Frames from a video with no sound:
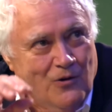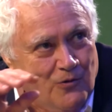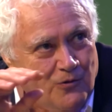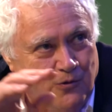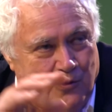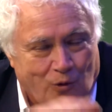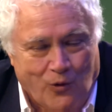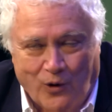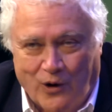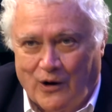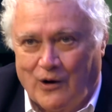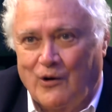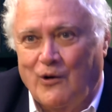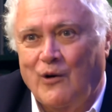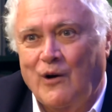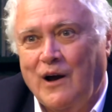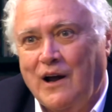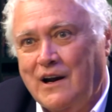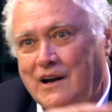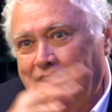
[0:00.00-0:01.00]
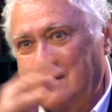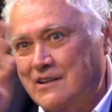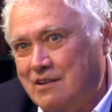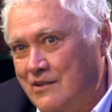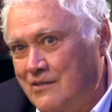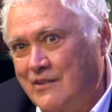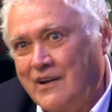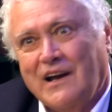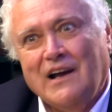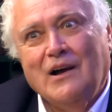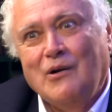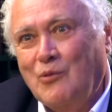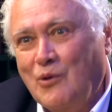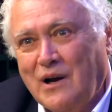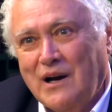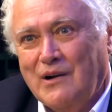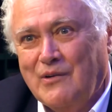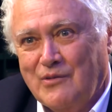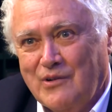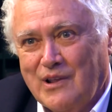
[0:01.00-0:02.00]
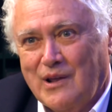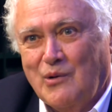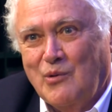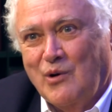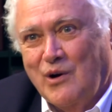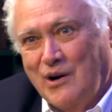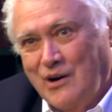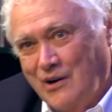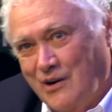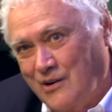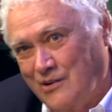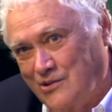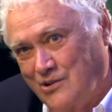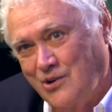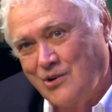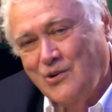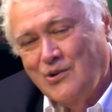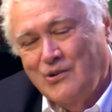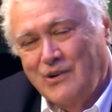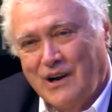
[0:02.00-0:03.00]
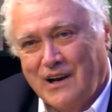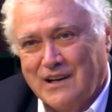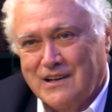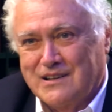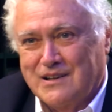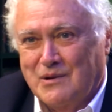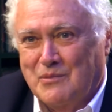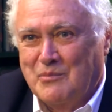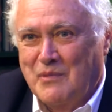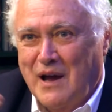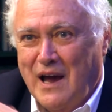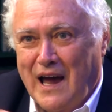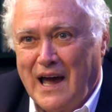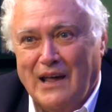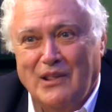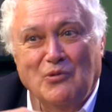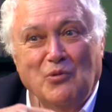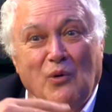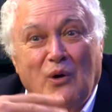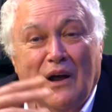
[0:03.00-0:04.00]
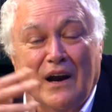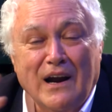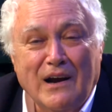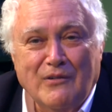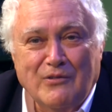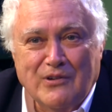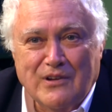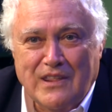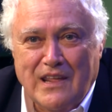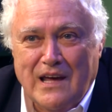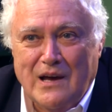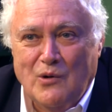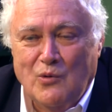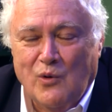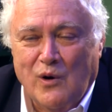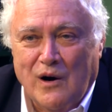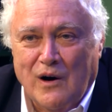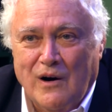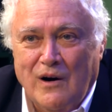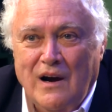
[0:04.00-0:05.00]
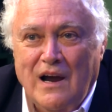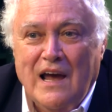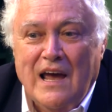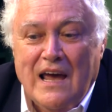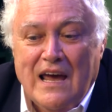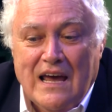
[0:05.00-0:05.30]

Four credits of whatever they were, two credits of math, whatever they were,